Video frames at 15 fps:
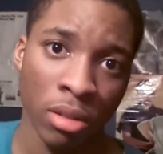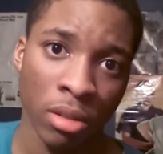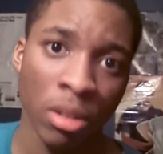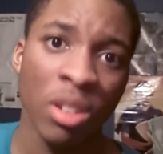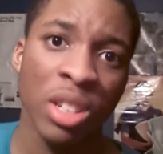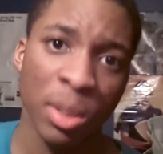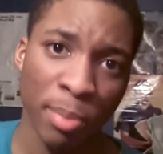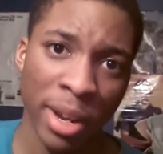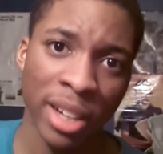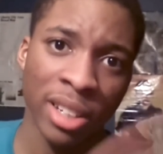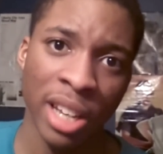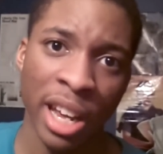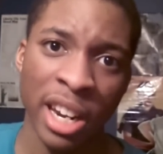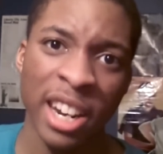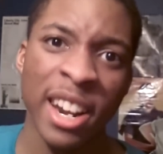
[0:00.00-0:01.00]
Expect
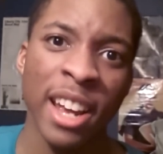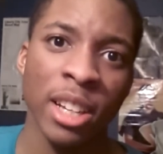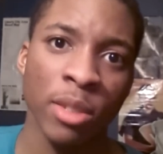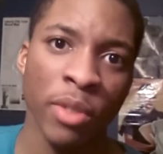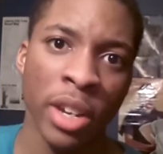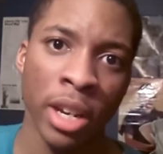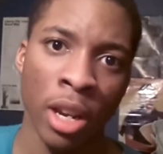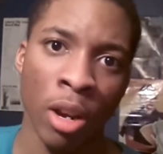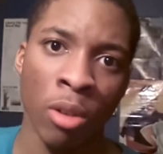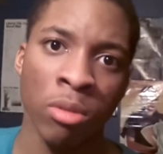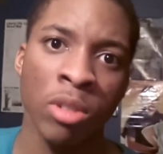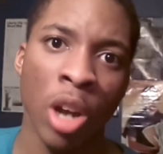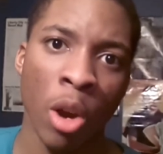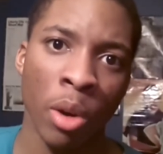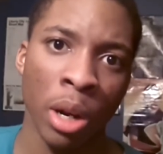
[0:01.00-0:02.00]
that in the next video
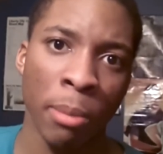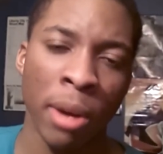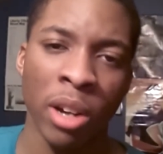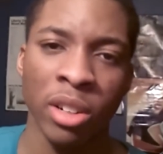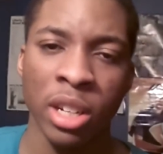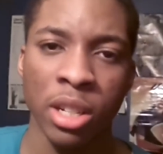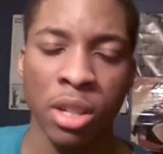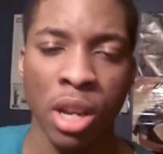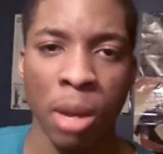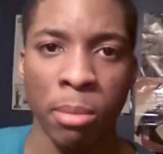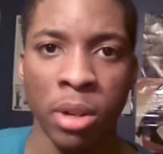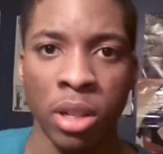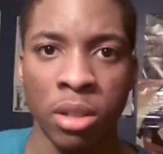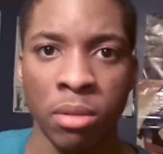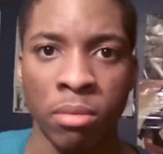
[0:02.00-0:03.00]
talking about these
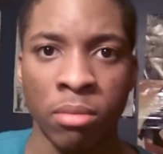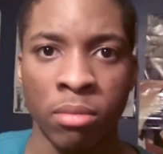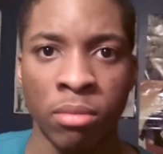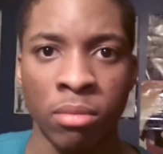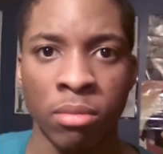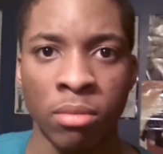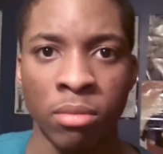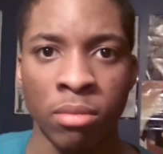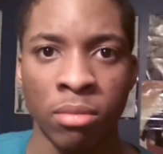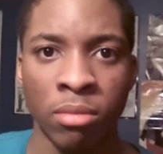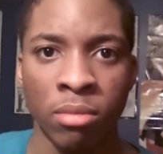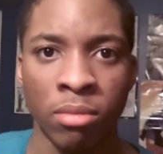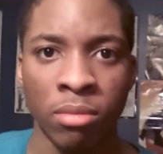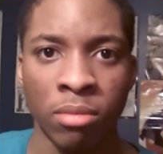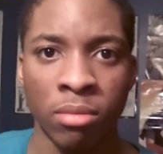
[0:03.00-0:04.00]
companies.
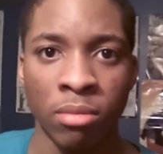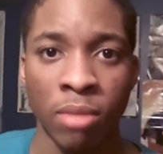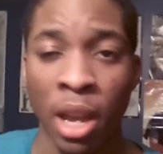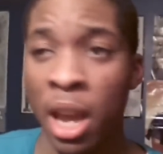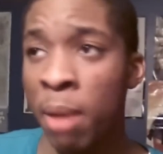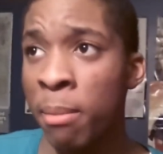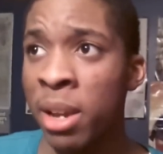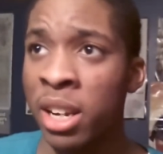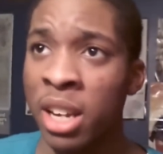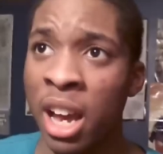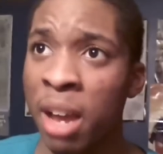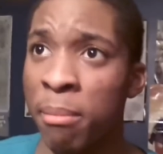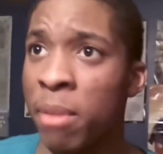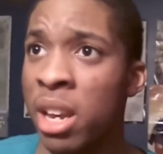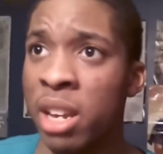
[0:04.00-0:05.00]
Hey, I make
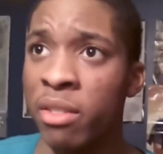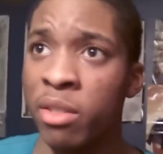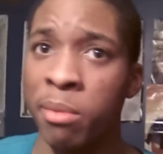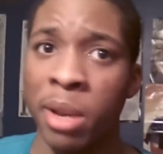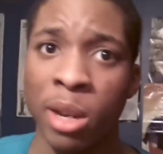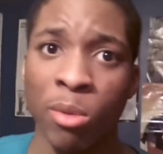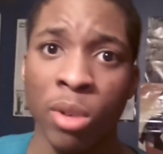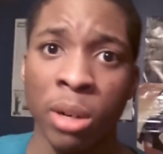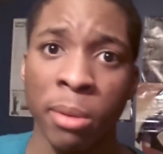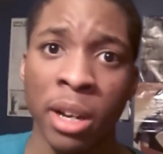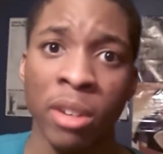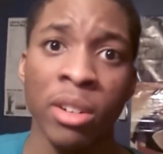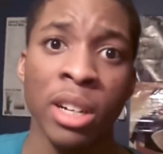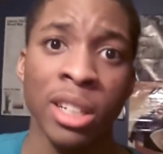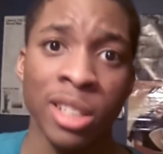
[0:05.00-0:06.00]
I may even make one
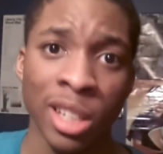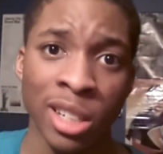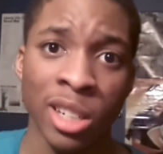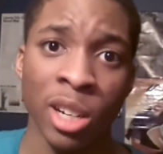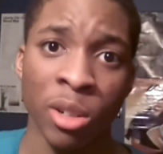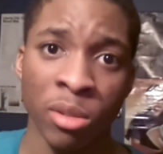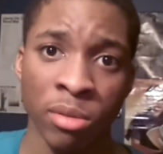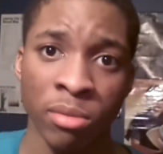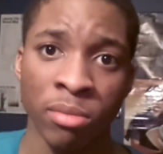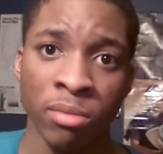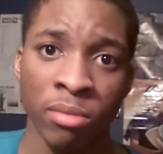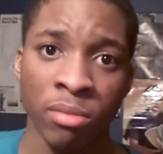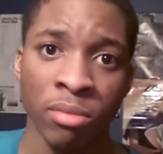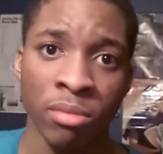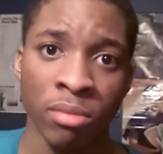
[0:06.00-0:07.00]
about Nintendo.
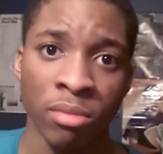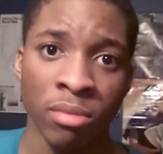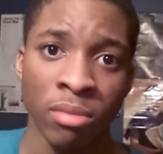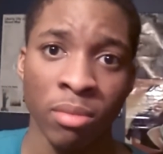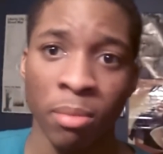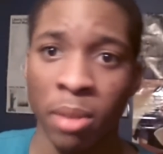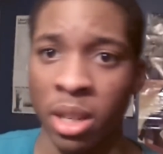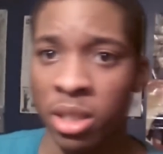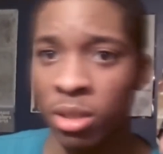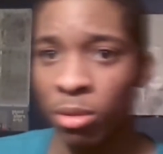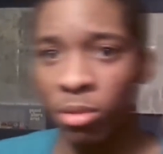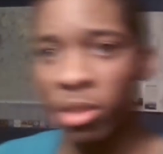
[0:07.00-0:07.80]
Peace.